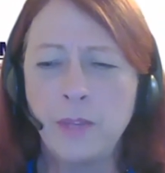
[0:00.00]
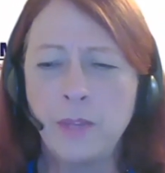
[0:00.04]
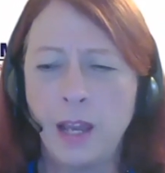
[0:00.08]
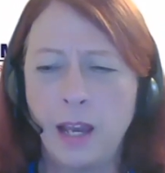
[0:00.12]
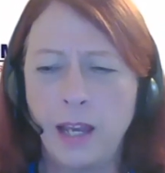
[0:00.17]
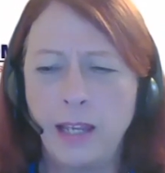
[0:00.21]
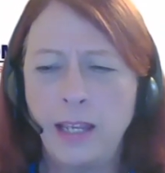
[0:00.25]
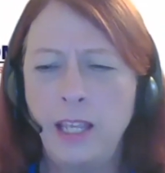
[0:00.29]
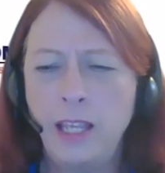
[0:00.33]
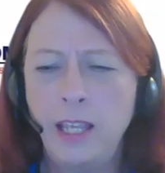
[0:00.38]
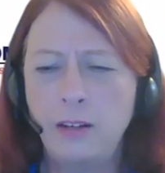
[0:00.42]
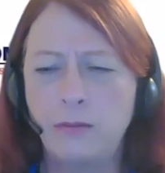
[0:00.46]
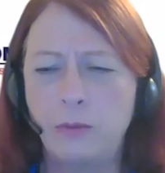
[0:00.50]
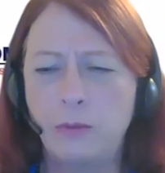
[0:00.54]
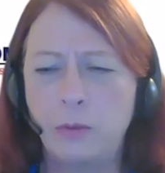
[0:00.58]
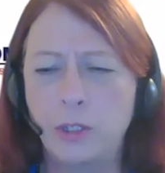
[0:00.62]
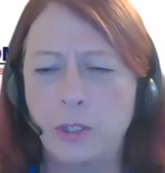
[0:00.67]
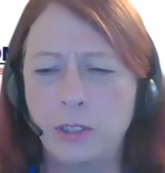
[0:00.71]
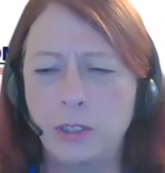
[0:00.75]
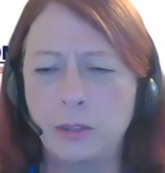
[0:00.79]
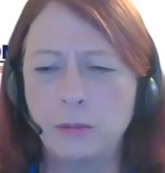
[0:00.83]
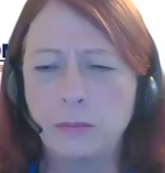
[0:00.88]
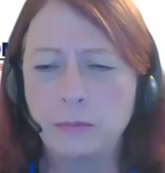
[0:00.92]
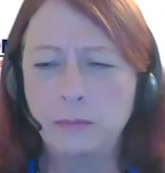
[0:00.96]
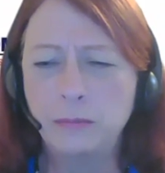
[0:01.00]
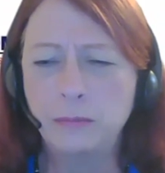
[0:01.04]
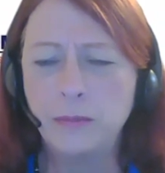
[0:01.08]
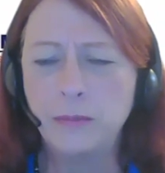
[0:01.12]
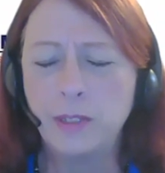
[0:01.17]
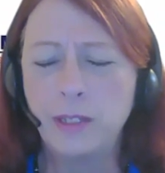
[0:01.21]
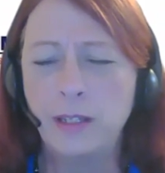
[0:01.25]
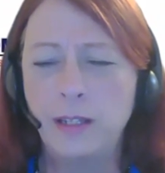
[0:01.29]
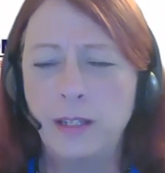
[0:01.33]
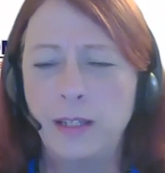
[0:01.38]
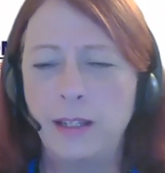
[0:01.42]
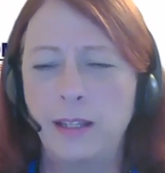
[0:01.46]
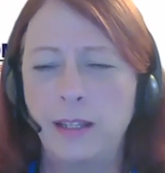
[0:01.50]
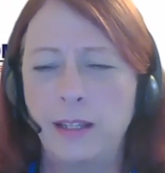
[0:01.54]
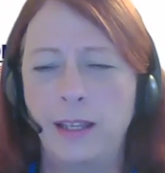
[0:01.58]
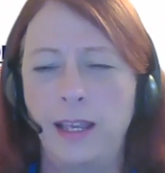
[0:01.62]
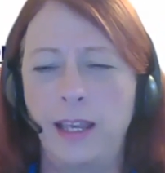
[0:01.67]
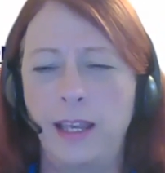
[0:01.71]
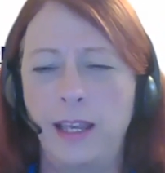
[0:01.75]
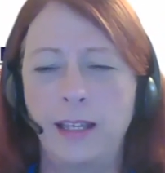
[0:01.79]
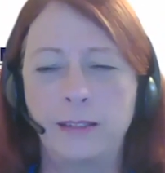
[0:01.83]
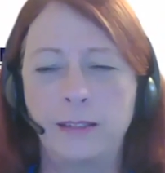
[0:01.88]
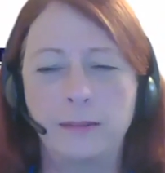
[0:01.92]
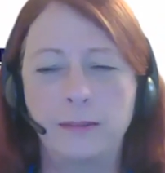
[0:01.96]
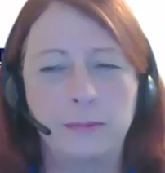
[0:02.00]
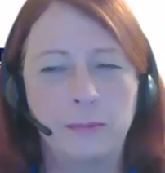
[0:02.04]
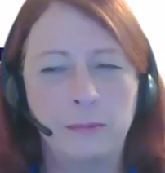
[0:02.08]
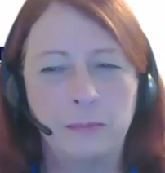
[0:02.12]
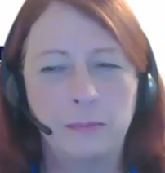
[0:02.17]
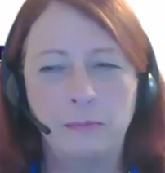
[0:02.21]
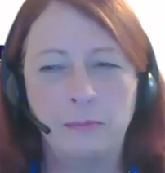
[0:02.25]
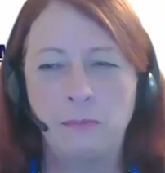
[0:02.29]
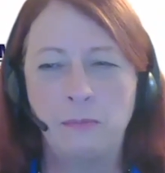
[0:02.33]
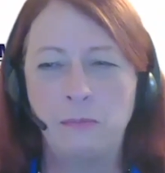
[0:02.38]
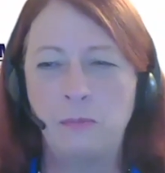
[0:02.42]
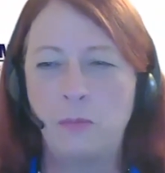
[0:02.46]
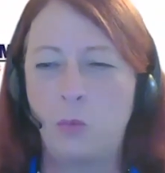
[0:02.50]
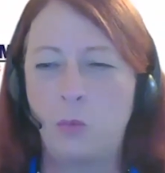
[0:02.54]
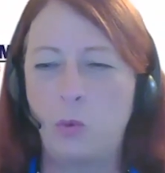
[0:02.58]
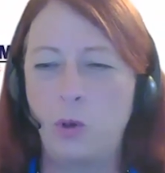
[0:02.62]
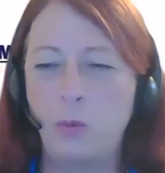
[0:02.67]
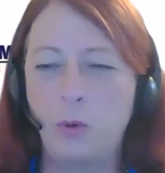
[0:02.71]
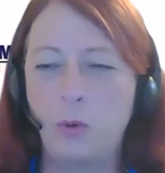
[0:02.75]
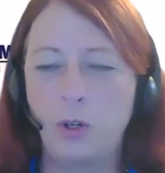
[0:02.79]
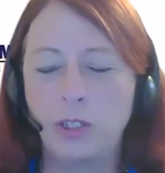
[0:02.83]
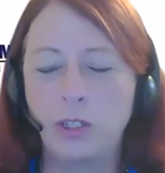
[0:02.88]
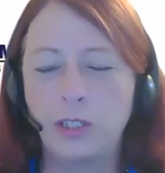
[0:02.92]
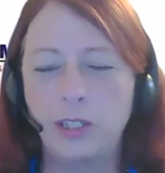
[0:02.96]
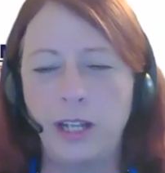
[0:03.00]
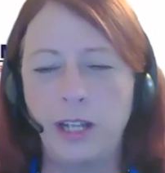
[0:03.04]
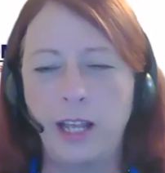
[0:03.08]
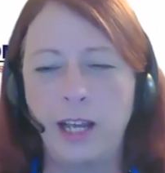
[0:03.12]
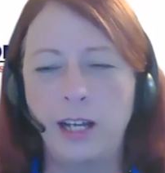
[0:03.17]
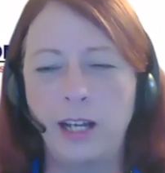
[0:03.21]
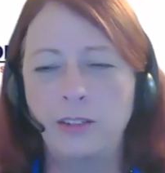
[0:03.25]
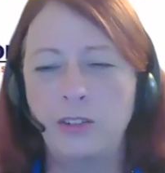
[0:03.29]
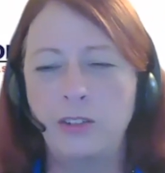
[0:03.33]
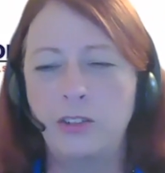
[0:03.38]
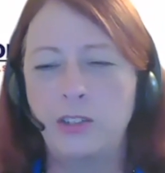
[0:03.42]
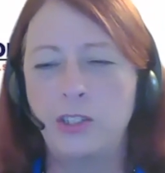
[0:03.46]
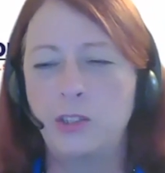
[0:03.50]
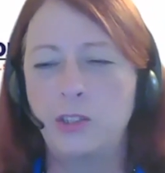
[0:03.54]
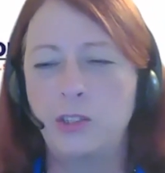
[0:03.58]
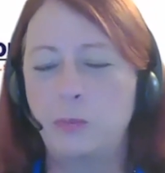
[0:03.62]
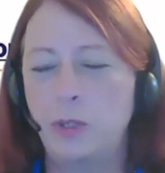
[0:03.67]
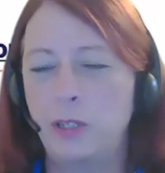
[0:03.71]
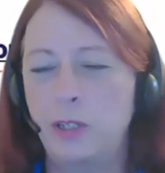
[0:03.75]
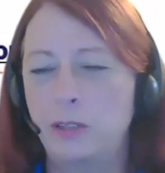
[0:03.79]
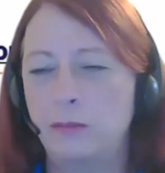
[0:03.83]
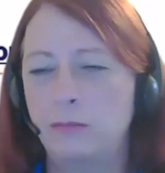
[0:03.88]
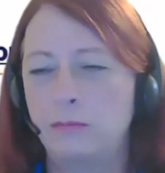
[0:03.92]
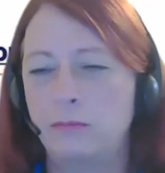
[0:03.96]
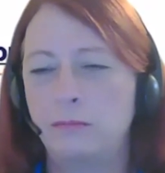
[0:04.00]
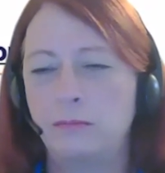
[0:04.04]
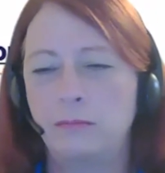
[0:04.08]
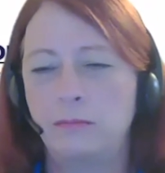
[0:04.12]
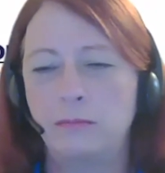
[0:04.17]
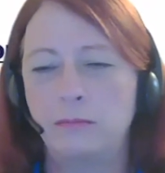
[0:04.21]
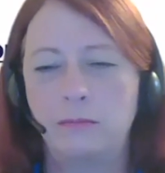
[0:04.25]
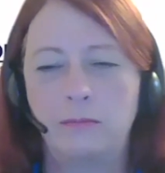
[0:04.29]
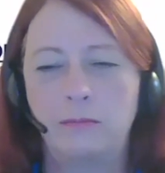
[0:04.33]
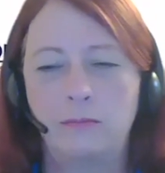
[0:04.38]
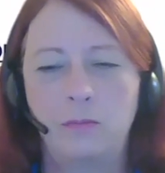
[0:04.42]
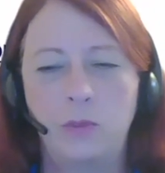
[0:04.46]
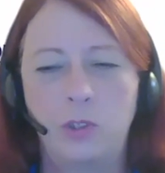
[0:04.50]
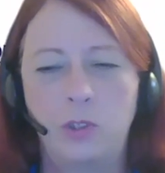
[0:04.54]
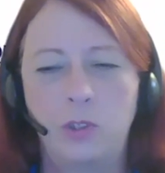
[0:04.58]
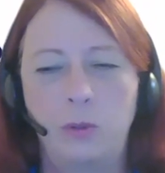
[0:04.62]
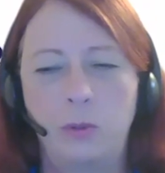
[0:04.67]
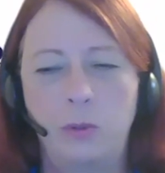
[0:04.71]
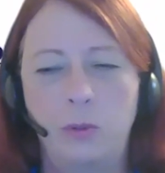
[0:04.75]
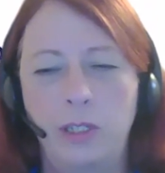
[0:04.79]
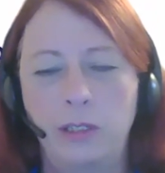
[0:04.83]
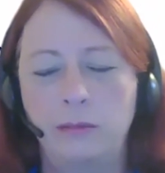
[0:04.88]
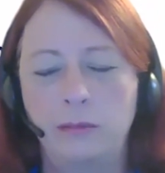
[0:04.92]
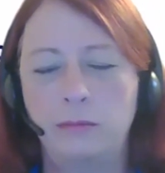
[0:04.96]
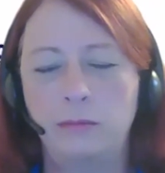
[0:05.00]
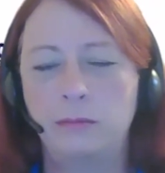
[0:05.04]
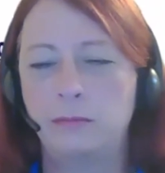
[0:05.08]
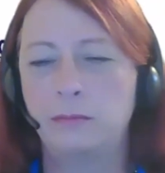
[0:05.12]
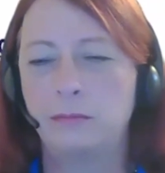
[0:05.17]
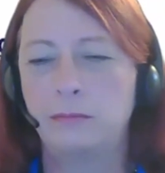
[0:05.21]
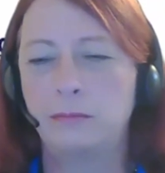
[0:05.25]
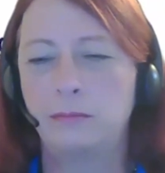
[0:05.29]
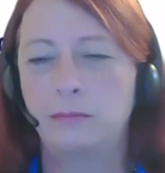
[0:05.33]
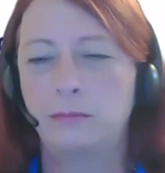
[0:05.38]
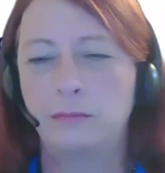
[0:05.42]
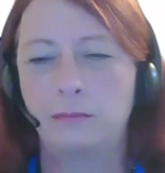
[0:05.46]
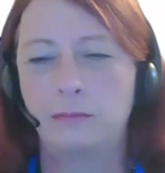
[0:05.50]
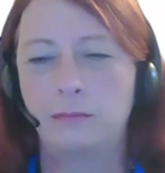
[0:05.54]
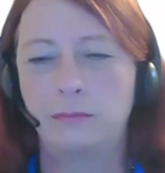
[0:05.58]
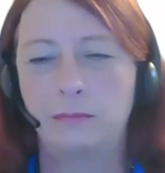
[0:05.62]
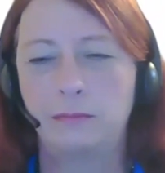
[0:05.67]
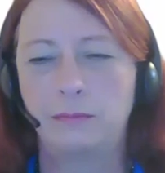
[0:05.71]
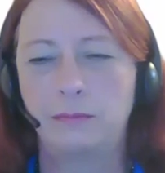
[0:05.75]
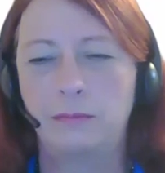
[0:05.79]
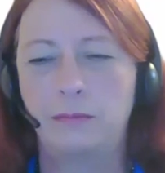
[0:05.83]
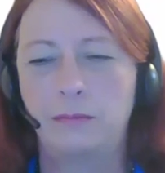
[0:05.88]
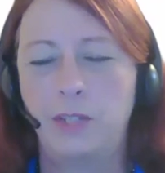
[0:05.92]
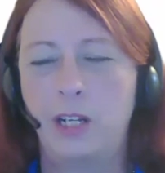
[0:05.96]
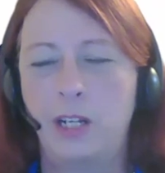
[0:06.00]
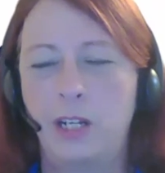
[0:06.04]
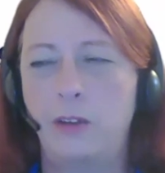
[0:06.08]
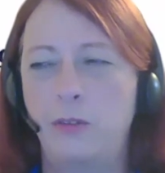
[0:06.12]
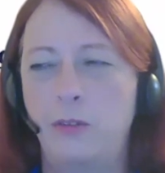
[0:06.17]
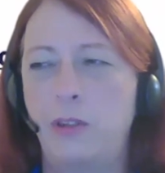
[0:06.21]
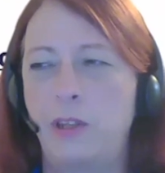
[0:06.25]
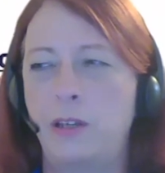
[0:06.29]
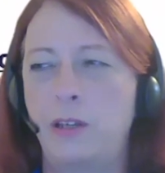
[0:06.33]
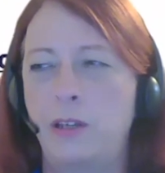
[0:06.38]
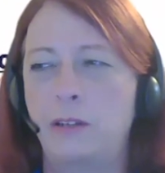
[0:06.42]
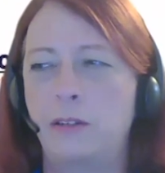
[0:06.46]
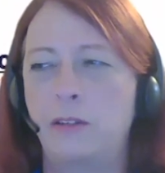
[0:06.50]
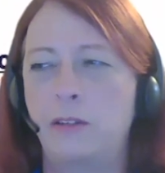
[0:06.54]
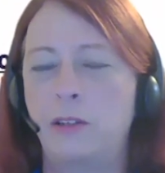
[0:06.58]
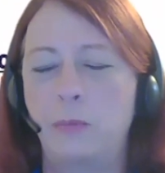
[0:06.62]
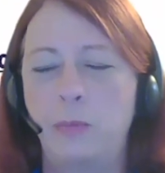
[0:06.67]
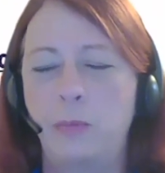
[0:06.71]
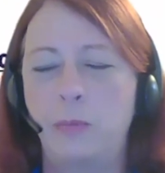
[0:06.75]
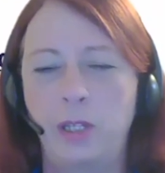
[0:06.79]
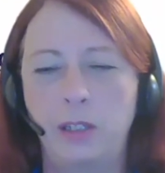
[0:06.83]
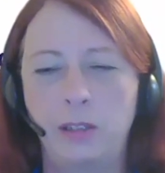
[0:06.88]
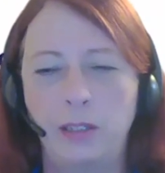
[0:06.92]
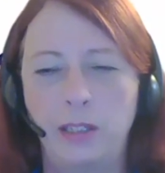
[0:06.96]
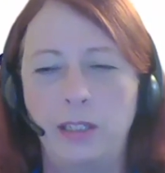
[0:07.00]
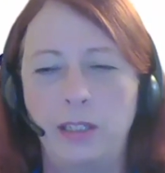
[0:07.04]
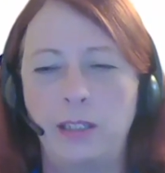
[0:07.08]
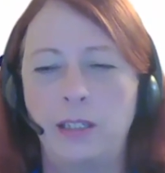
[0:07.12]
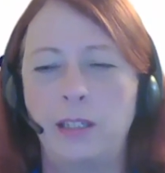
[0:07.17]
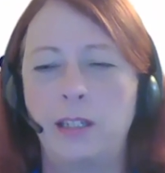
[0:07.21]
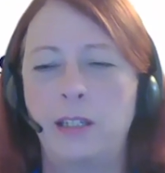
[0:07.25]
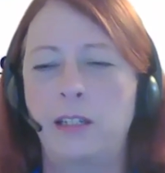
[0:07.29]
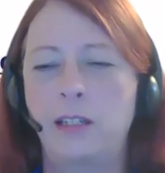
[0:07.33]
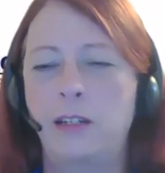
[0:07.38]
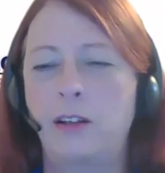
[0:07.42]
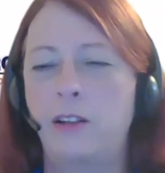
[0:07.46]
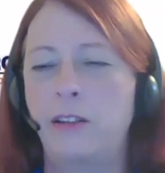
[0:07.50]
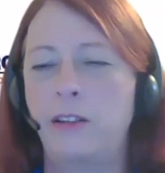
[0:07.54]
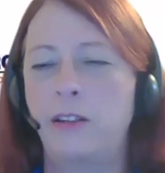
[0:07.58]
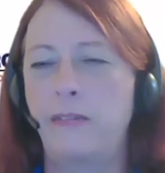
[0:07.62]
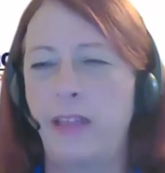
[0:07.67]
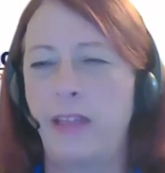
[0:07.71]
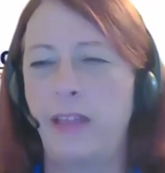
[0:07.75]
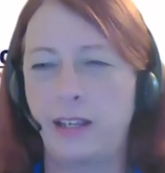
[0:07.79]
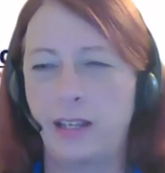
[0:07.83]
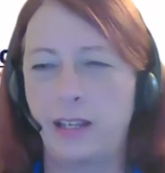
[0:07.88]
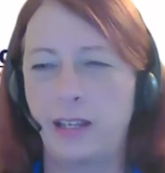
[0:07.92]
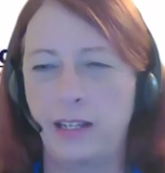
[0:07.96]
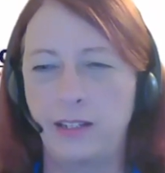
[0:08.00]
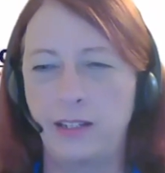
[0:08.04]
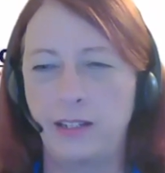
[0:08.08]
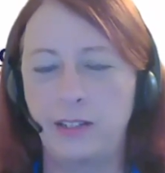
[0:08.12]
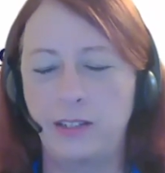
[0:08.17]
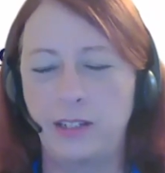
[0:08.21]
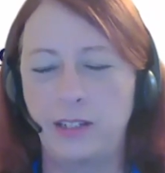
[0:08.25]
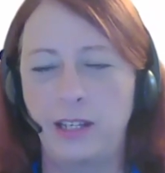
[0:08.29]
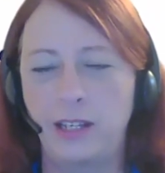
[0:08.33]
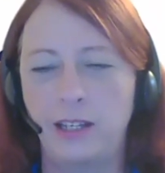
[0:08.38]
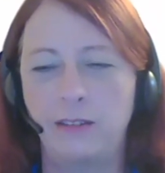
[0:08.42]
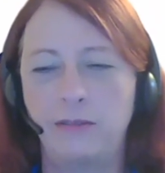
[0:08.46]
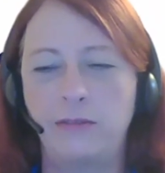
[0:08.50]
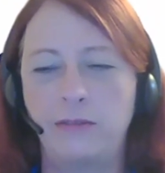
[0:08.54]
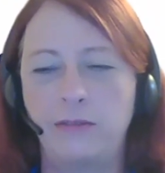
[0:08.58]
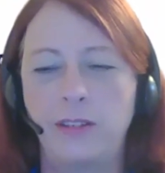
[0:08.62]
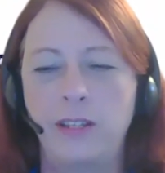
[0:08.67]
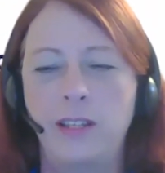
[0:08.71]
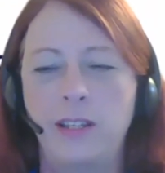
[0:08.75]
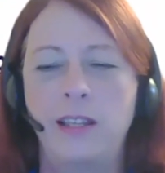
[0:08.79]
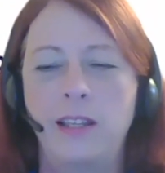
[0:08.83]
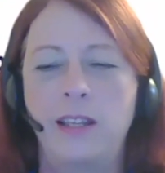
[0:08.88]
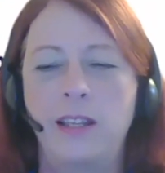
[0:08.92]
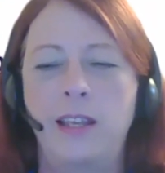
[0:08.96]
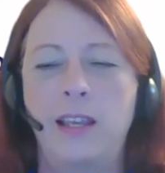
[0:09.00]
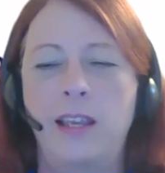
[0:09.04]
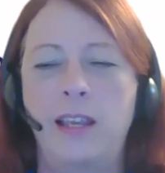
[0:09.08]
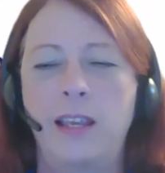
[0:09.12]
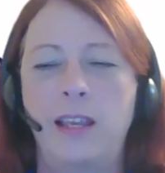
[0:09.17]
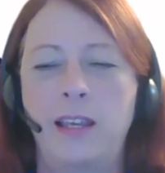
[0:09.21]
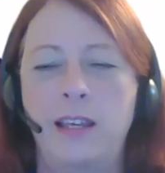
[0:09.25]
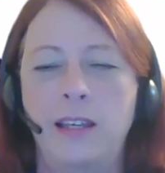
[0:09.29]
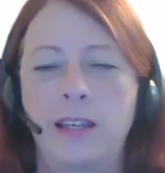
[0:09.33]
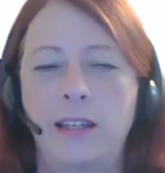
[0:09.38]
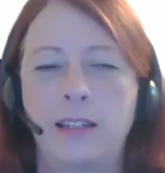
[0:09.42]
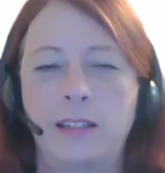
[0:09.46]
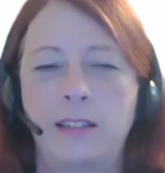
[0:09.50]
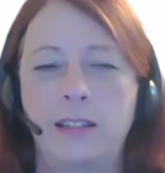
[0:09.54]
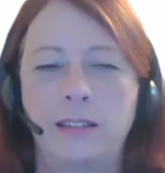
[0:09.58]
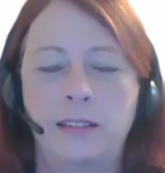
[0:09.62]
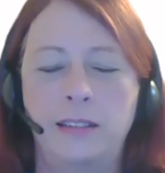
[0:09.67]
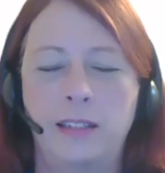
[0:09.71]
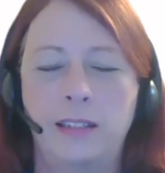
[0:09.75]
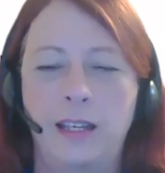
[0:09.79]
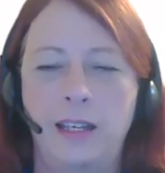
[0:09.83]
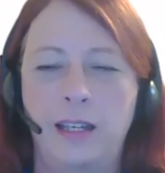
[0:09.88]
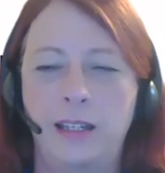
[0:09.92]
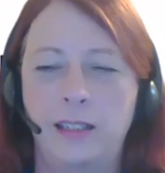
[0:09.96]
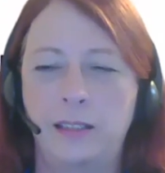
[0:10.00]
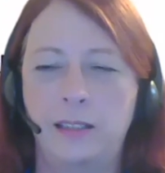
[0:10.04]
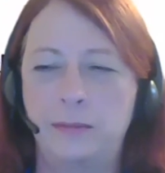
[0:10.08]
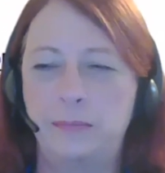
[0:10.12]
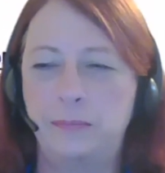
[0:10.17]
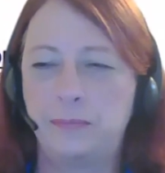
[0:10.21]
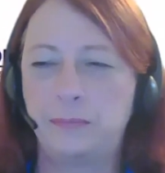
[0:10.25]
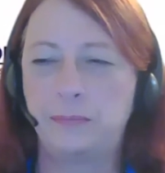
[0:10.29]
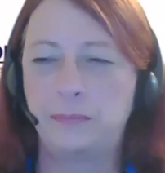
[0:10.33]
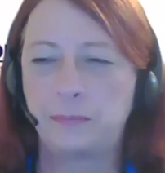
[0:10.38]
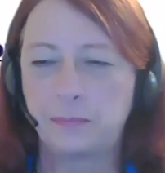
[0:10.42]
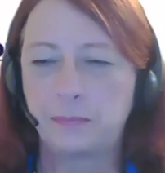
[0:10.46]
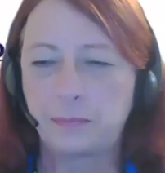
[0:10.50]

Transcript: i can't afford you and we worked it out and she's been doing you know the the billing and all of that kind of stuff and um,